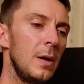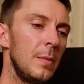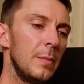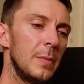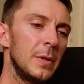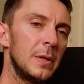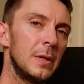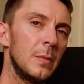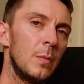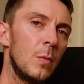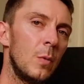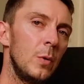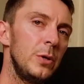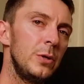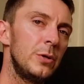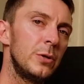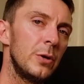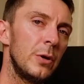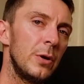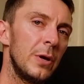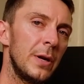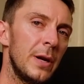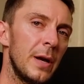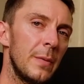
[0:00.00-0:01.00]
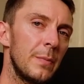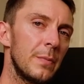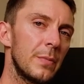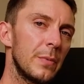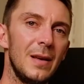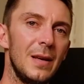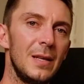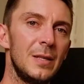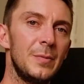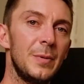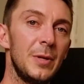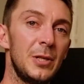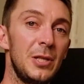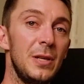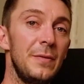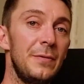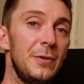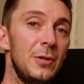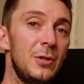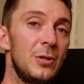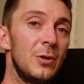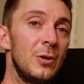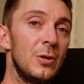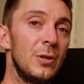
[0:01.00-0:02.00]
But the more you turn it up, especially if
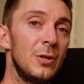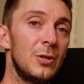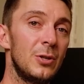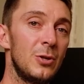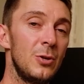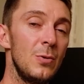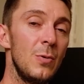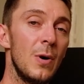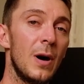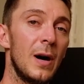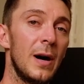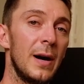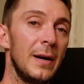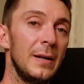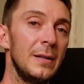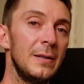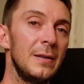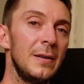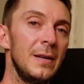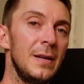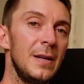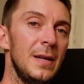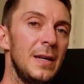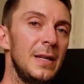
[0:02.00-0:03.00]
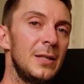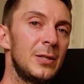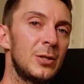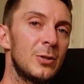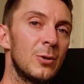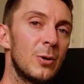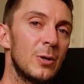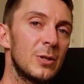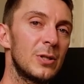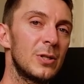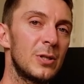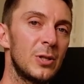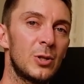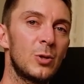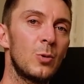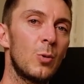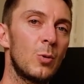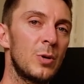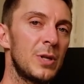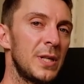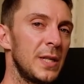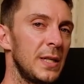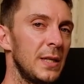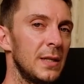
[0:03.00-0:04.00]
you turn it too high, it starts
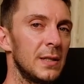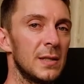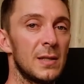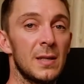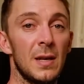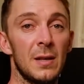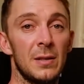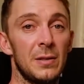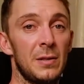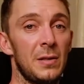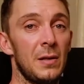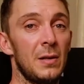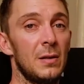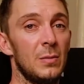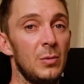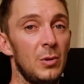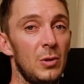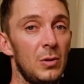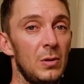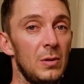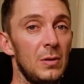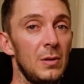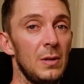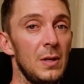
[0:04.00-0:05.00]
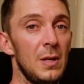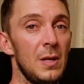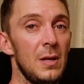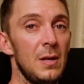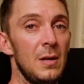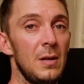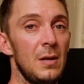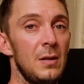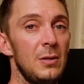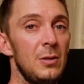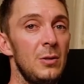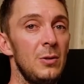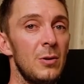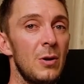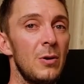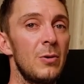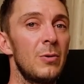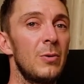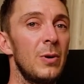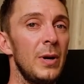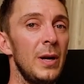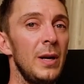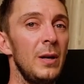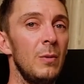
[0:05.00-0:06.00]
distorting and sounds terrible. So you don't
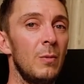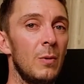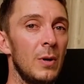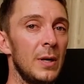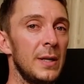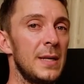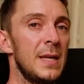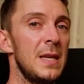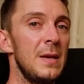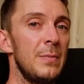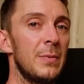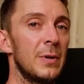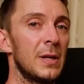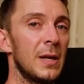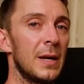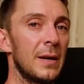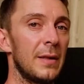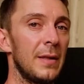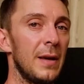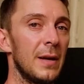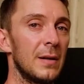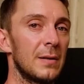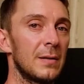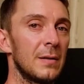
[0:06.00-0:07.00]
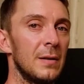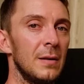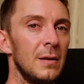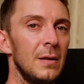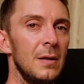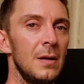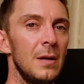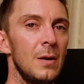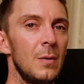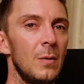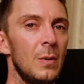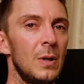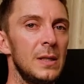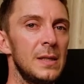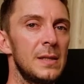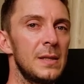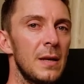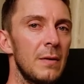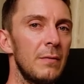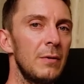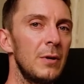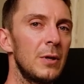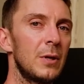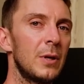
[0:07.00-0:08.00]
really want to keep it like that. Well, let's
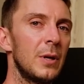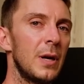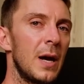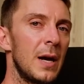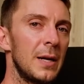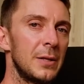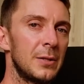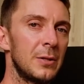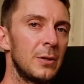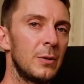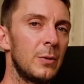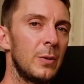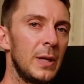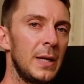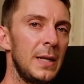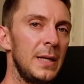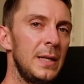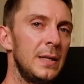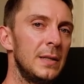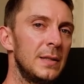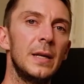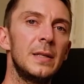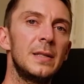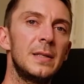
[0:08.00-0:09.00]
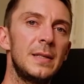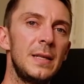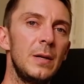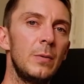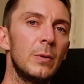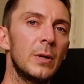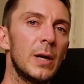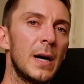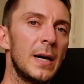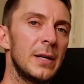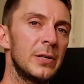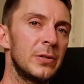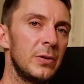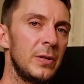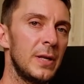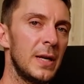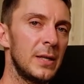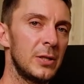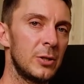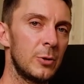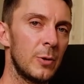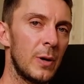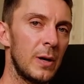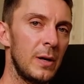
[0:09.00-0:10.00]
have a look at ISO quickly and see what ISO
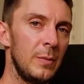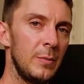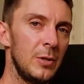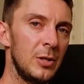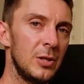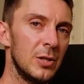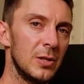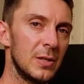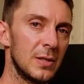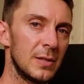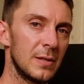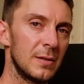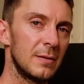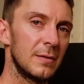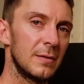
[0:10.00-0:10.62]
does to our images.